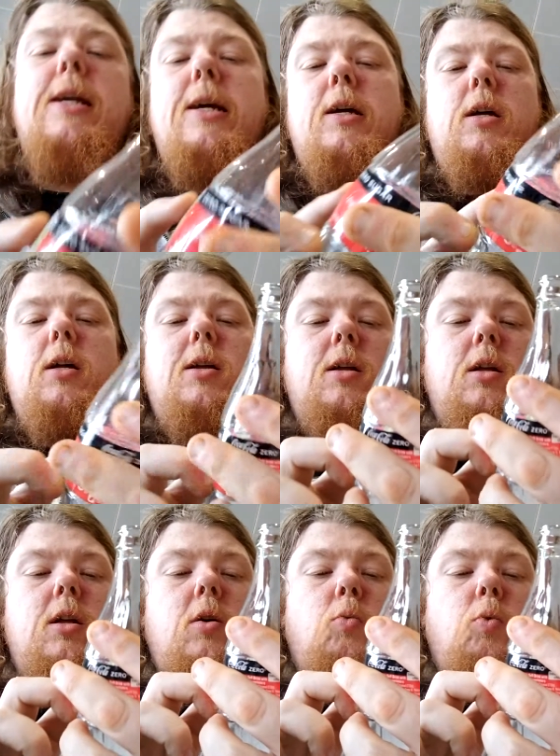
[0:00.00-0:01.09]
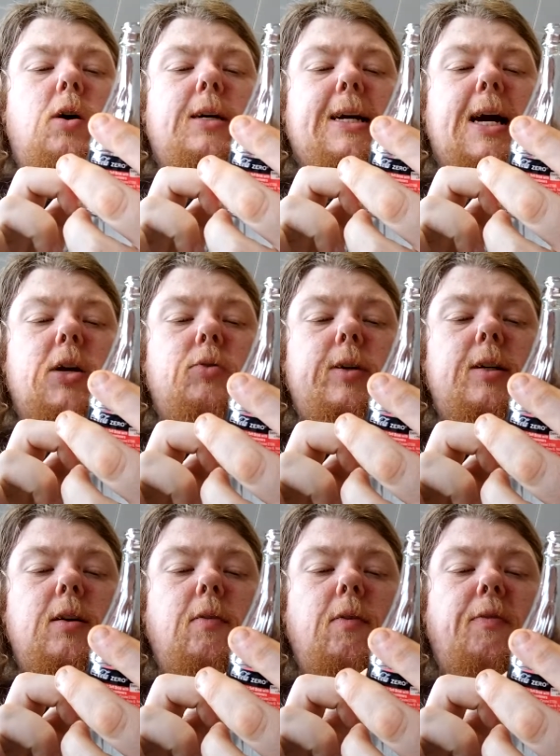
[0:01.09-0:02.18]
that. One calorie,
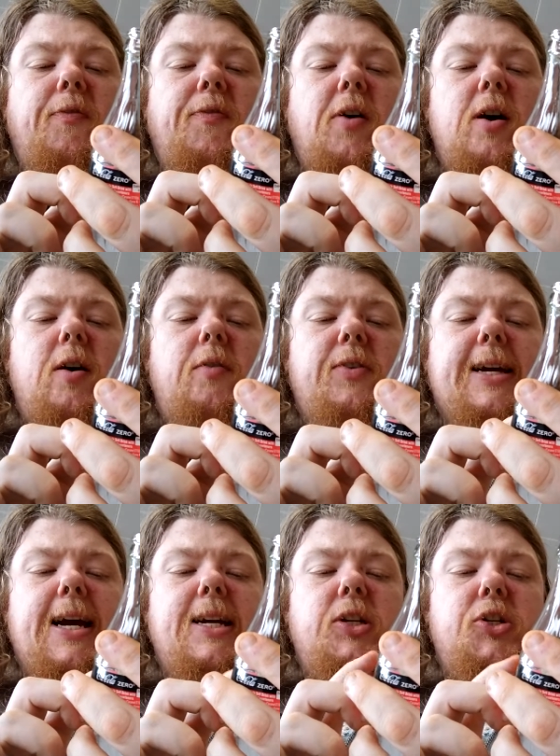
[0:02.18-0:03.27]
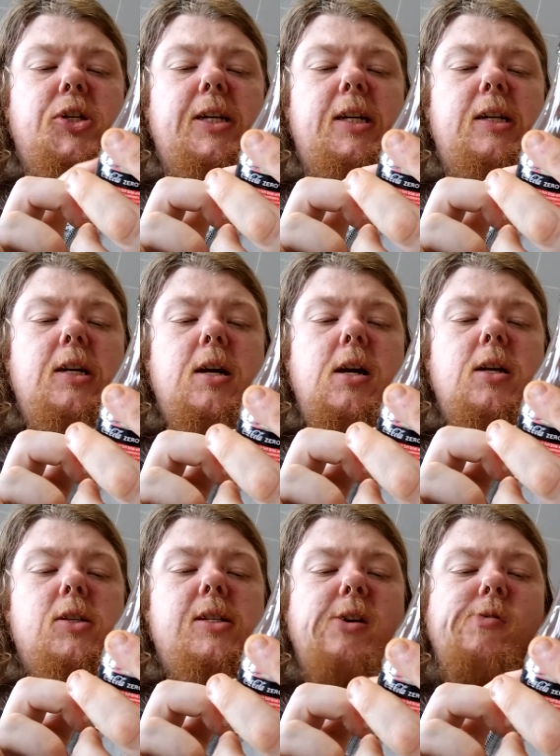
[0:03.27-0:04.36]
five kg
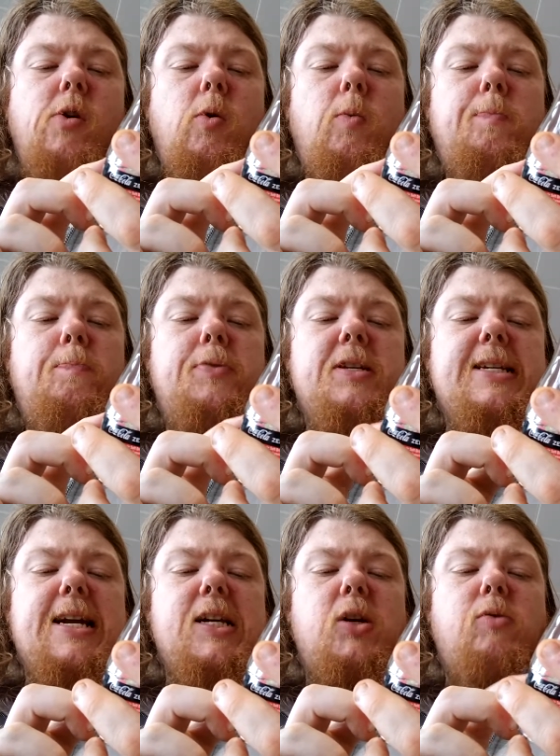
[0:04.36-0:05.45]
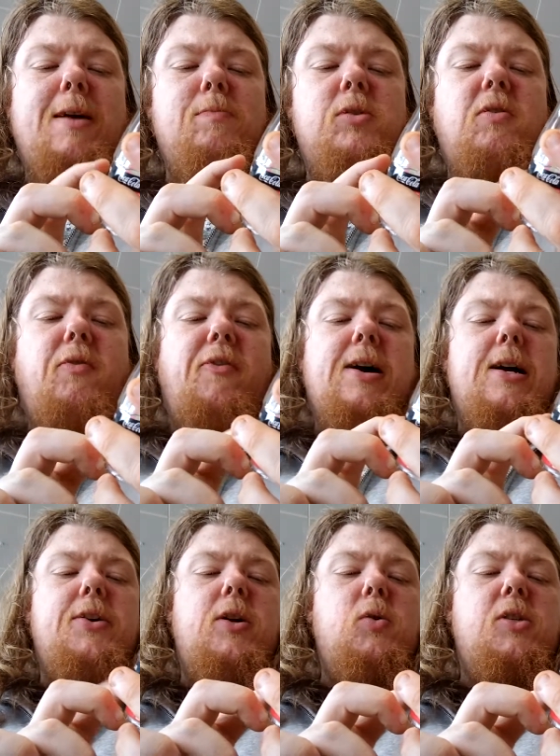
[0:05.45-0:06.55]
0% grams of
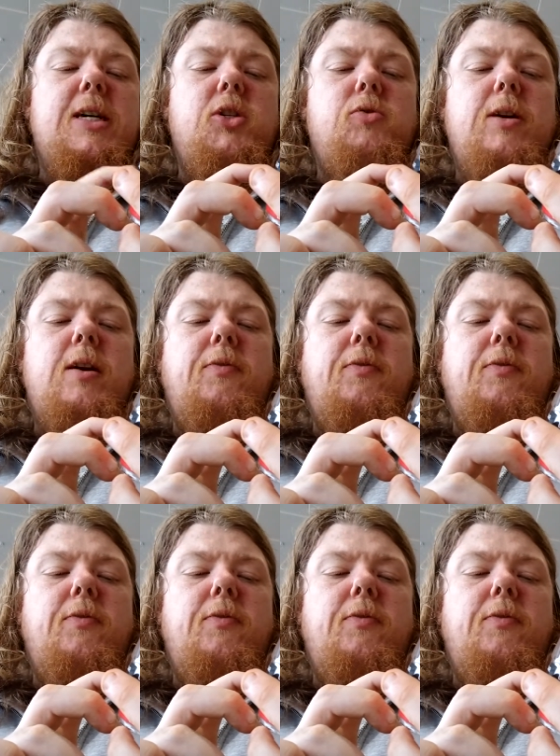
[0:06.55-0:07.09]
fat, no saturated